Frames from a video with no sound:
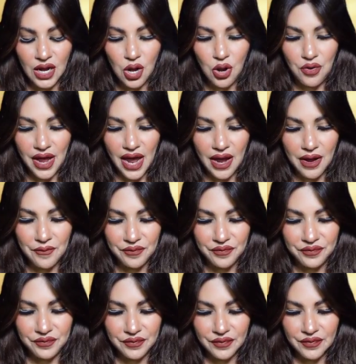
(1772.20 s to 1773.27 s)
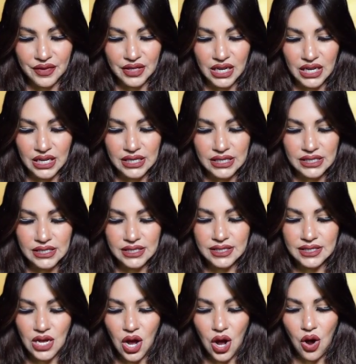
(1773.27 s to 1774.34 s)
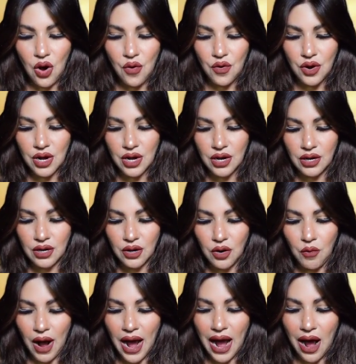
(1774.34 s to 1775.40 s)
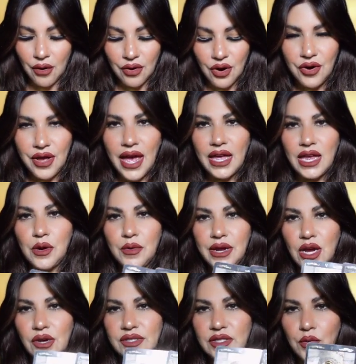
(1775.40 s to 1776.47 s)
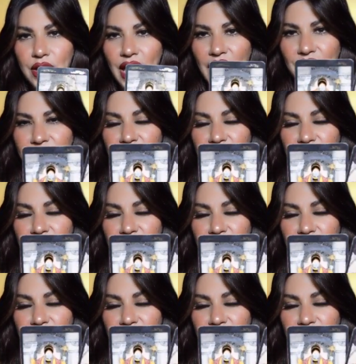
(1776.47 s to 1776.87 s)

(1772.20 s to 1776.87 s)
Okay. So... wow. Okay, here we go. So we have